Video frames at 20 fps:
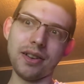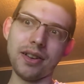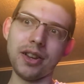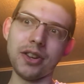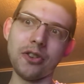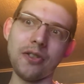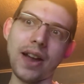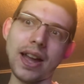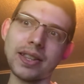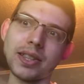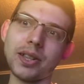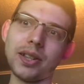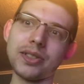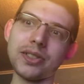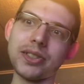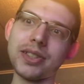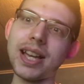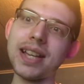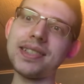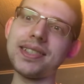interacting
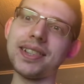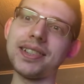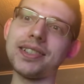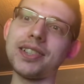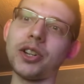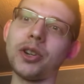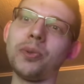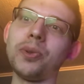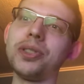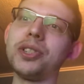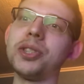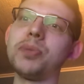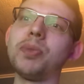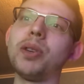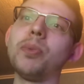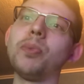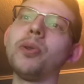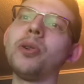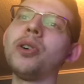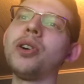as a testing center with these
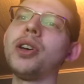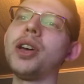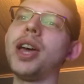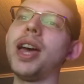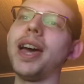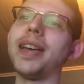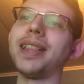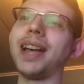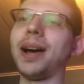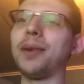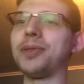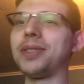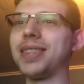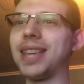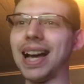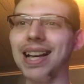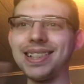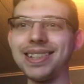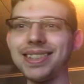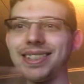people, and I would
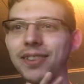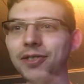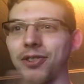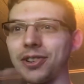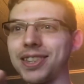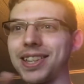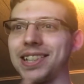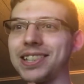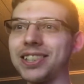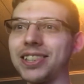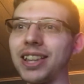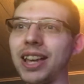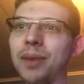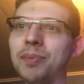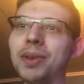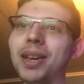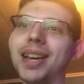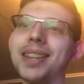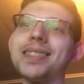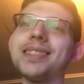test different things on
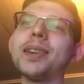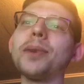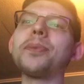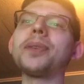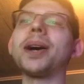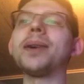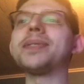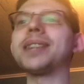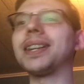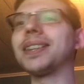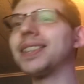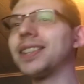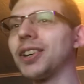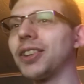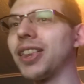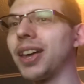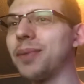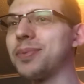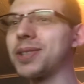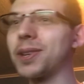them, and sometimes I'd kill
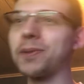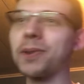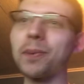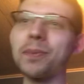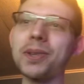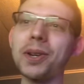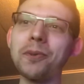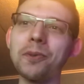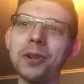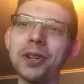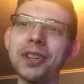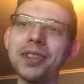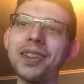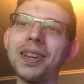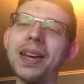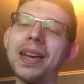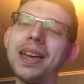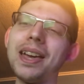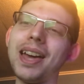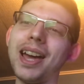them, sometimes I wouldn't,
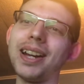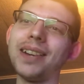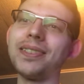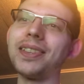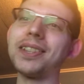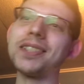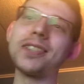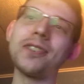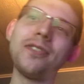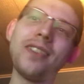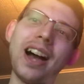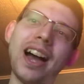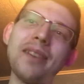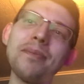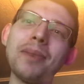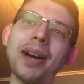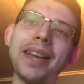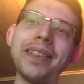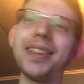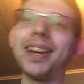and if they survived
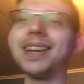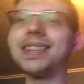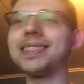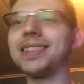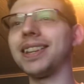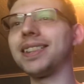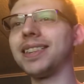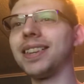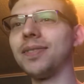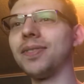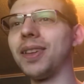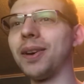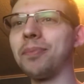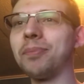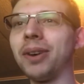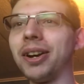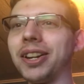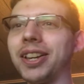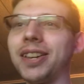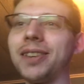my test, I'd give them
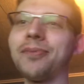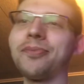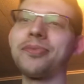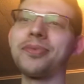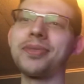money,